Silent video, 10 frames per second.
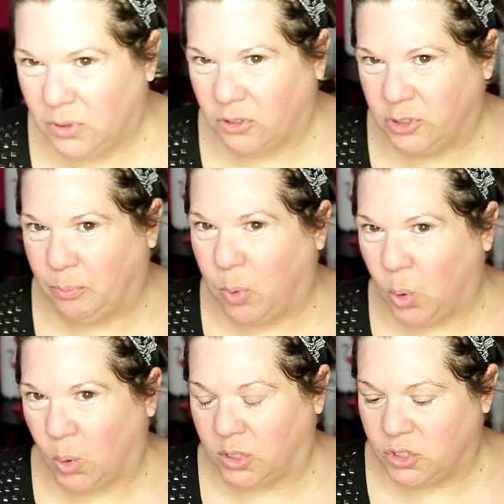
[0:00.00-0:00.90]
real large
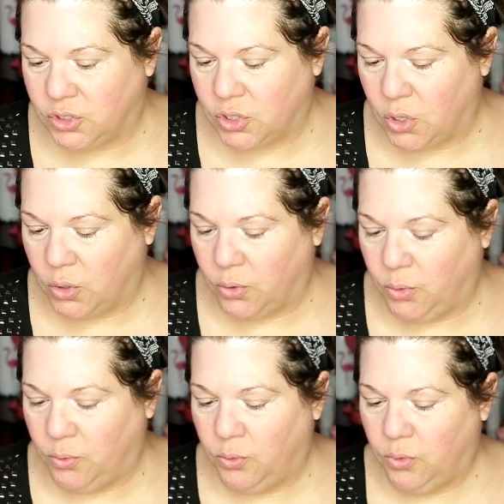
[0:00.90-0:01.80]
pores,
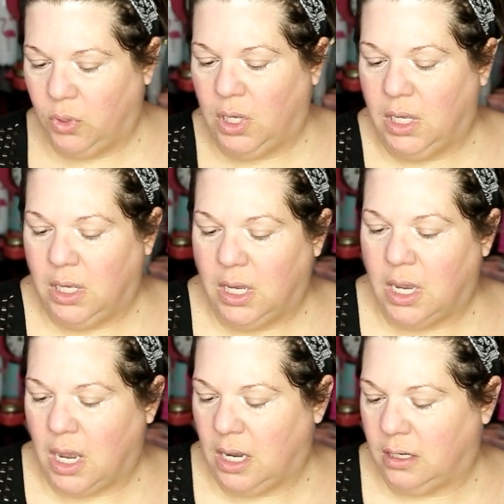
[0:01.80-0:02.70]
so
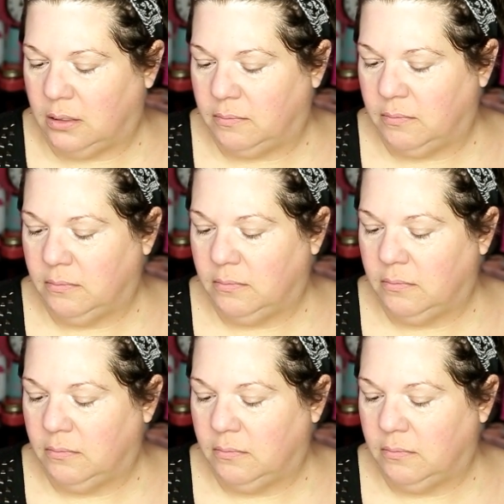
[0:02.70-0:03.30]
I